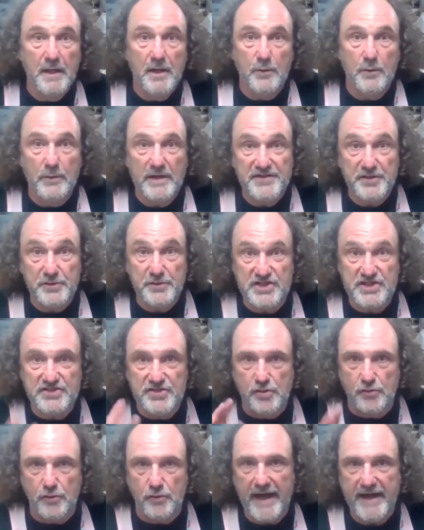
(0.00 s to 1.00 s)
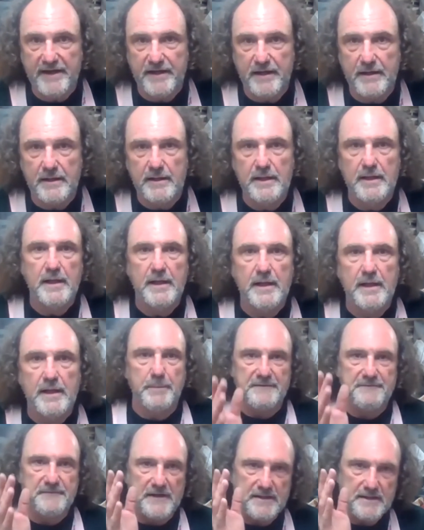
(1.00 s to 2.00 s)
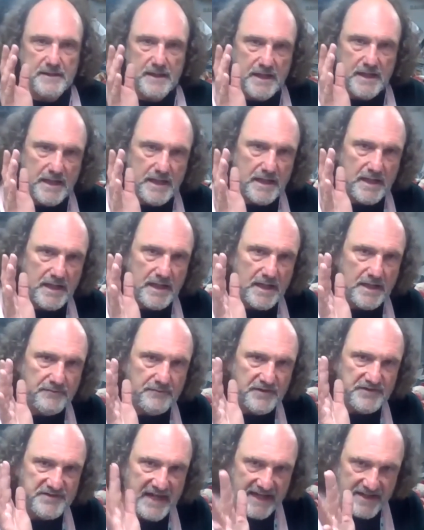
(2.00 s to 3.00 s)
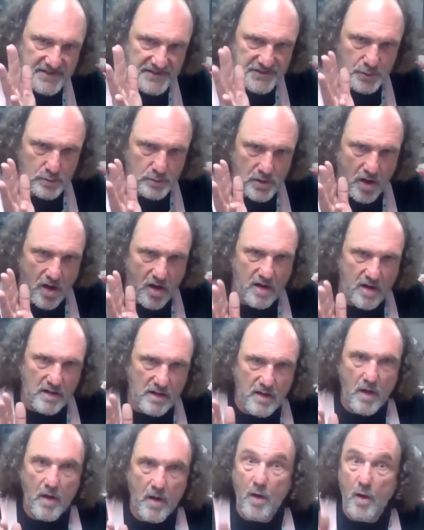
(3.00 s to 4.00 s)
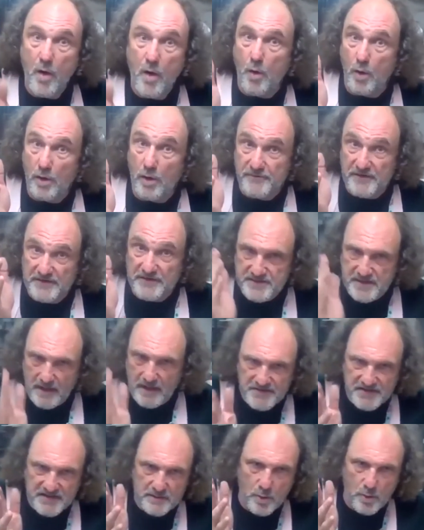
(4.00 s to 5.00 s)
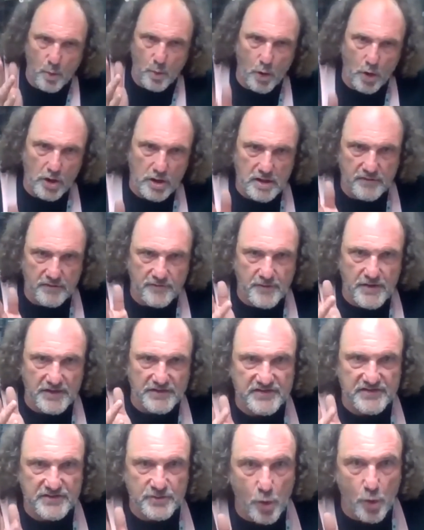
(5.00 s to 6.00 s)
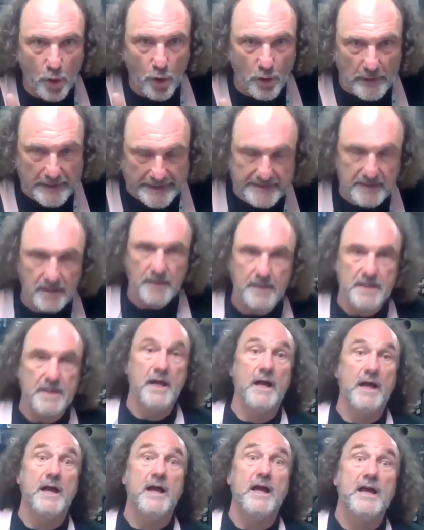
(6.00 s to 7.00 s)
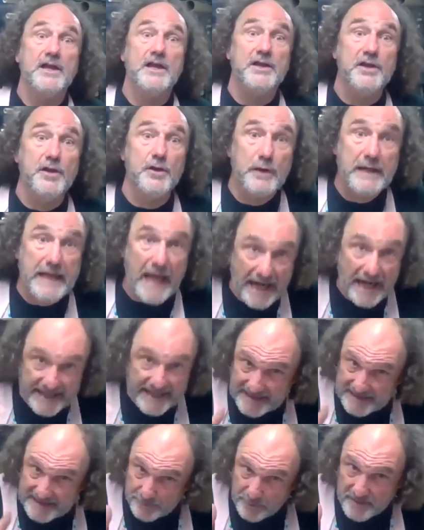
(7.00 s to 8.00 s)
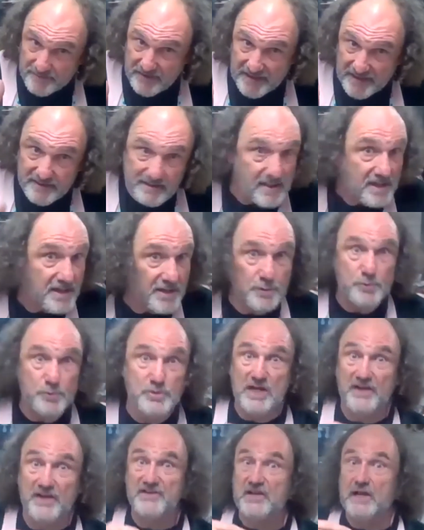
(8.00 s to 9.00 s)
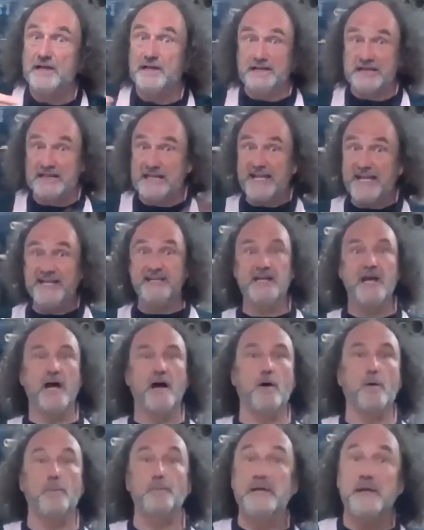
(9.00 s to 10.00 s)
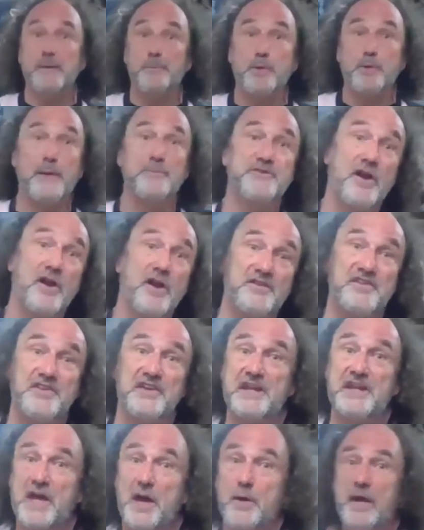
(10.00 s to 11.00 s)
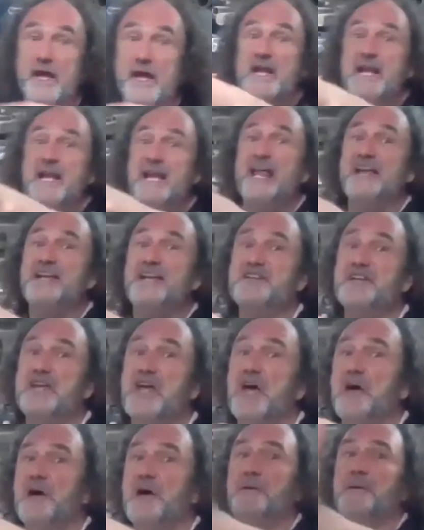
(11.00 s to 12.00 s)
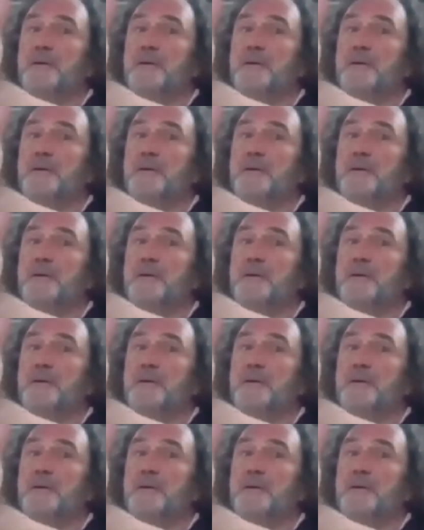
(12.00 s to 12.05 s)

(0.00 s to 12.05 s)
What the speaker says: research is great, but if it takes too long, or if it doesn't work for the story, you got to get rid of it. You just let it go. Be a props artist and go, let it go.